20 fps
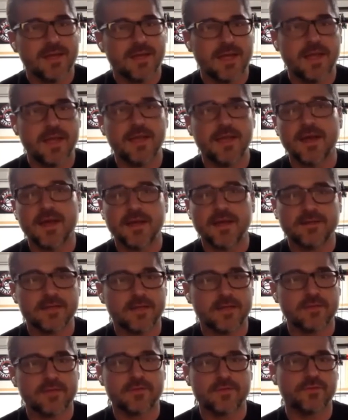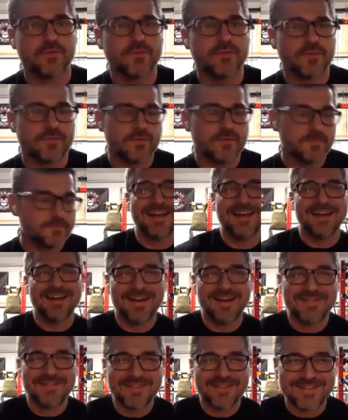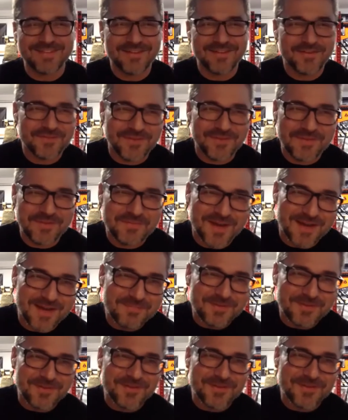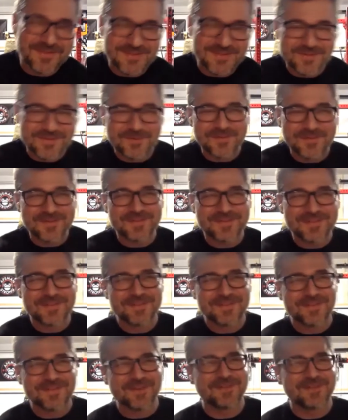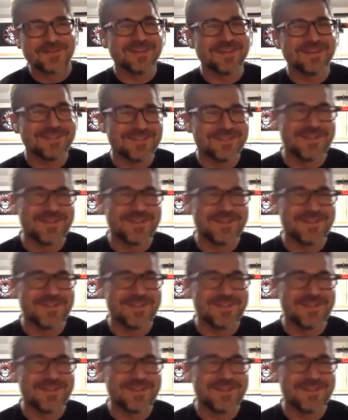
AI tech solutions. Obviously, those are unpopular according to the survey.